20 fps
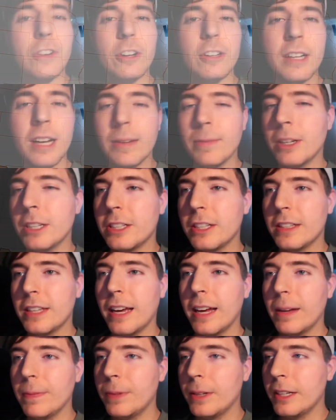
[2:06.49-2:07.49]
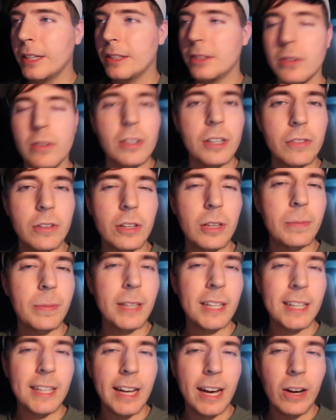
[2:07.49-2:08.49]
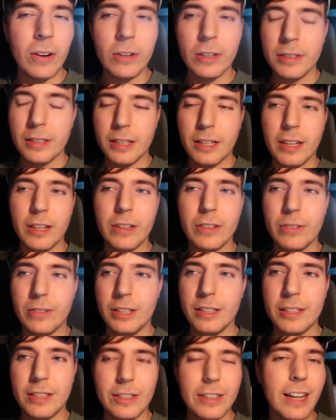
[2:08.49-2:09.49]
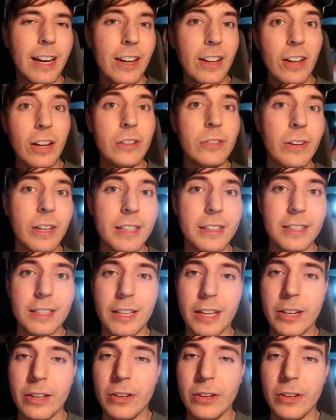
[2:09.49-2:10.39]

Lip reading: So far, not much has happened. It's only really been an hour. You know, we still got a long ways to